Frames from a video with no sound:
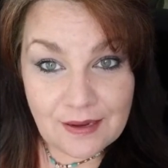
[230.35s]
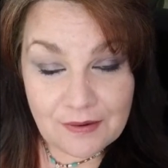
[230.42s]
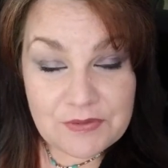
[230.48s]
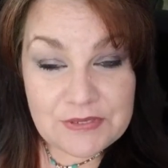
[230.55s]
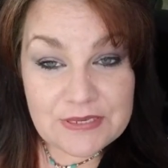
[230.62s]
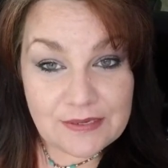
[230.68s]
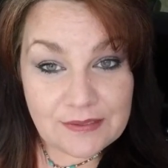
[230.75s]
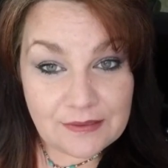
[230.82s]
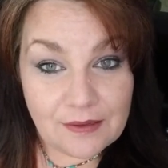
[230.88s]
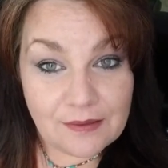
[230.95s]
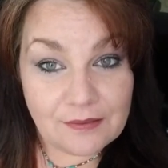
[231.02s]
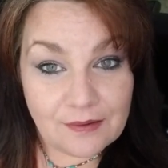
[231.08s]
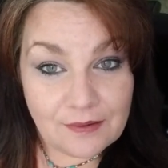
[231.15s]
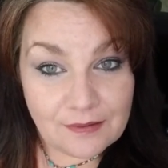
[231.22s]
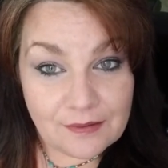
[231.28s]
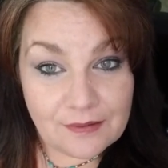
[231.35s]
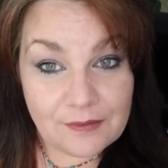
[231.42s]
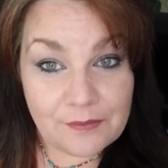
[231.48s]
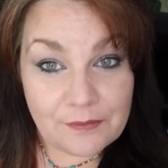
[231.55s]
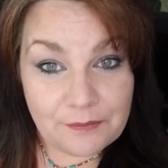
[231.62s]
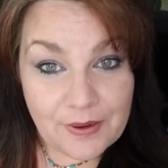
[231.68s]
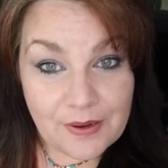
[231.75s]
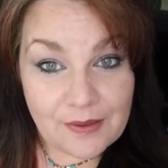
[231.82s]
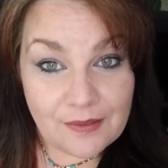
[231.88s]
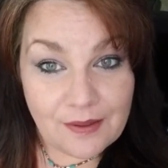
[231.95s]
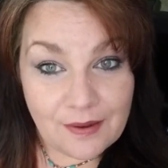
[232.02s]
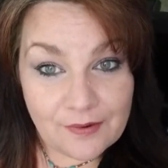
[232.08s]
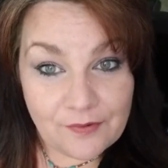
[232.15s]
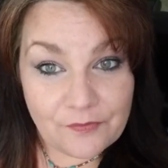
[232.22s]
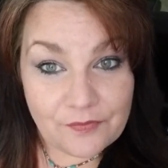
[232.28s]
I've seen a lot in my
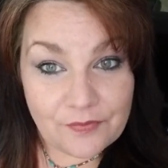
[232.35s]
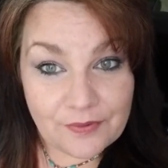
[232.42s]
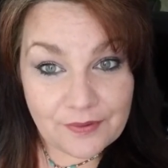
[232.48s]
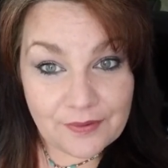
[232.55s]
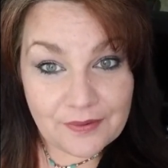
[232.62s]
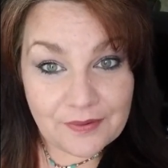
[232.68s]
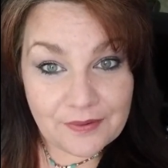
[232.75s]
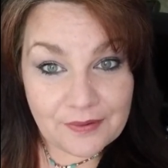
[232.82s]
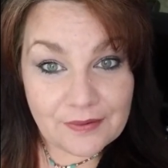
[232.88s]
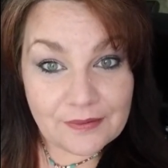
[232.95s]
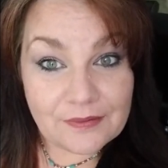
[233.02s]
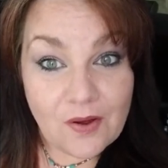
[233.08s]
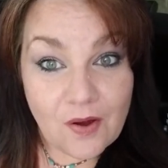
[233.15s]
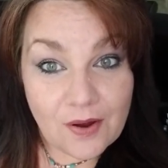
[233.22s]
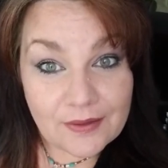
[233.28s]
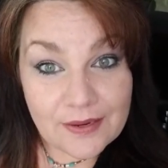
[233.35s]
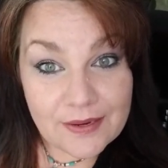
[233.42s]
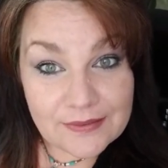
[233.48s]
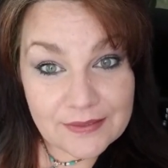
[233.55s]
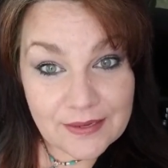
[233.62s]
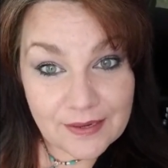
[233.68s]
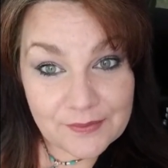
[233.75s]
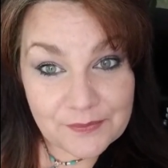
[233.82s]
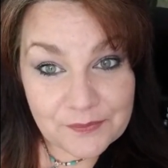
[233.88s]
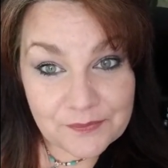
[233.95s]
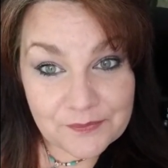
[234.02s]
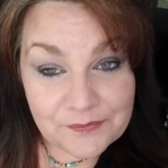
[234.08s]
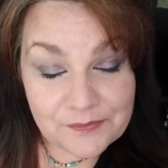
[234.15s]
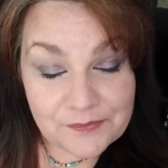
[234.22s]
life not get done.